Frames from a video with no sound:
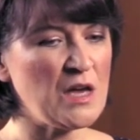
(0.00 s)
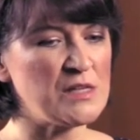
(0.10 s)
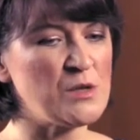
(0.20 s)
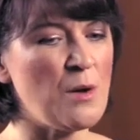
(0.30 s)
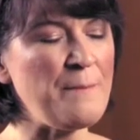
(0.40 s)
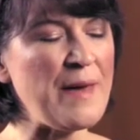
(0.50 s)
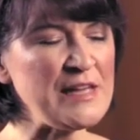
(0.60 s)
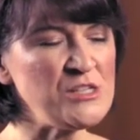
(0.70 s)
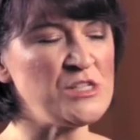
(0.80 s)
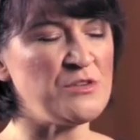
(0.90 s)
So a
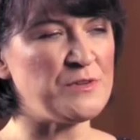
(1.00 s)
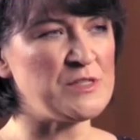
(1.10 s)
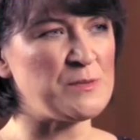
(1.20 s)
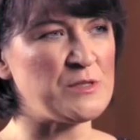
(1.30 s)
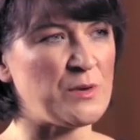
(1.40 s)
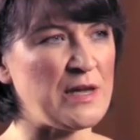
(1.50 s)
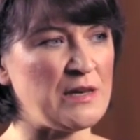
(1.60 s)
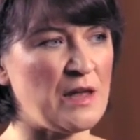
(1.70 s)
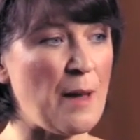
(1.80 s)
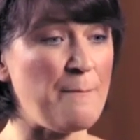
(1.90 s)
major difference
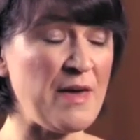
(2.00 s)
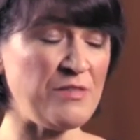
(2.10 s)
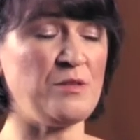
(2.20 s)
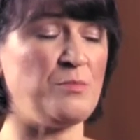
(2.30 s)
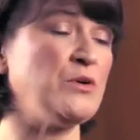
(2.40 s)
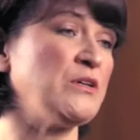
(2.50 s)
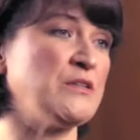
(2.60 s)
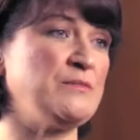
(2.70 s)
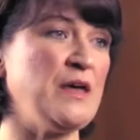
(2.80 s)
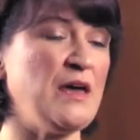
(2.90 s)
between a method book